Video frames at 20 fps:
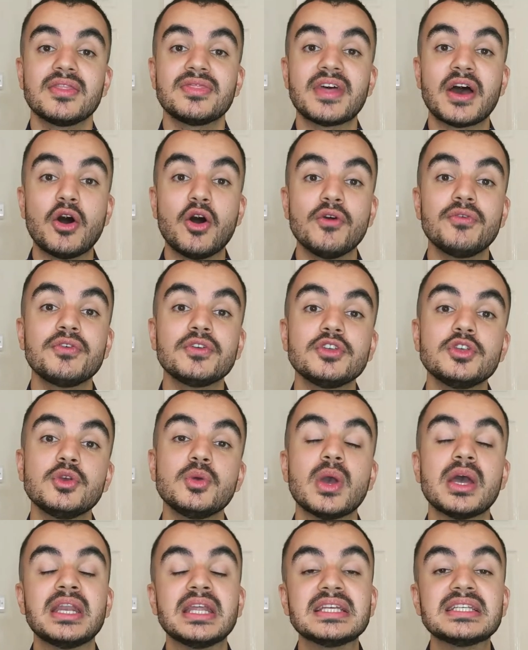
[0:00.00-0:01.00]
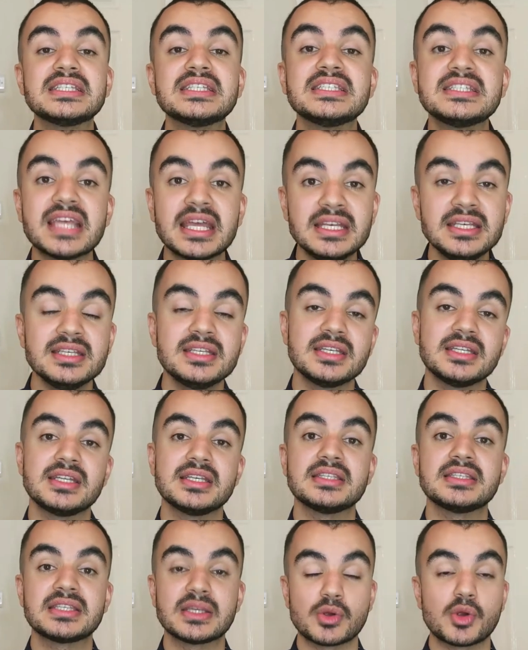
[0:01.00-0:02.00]
that offer you an
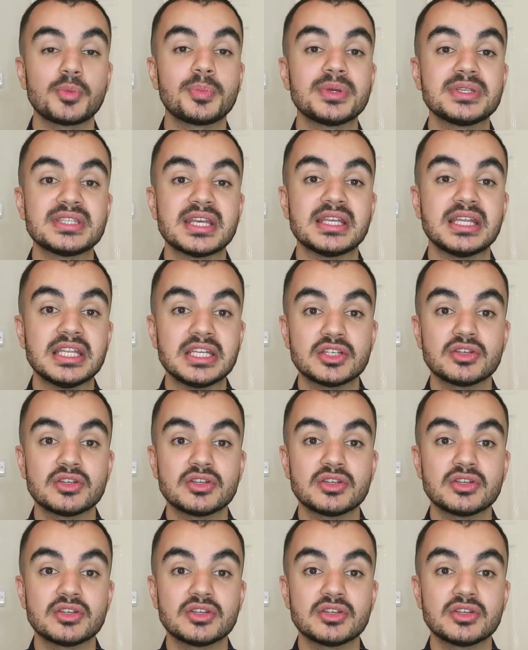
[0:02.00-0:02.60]
extended 0%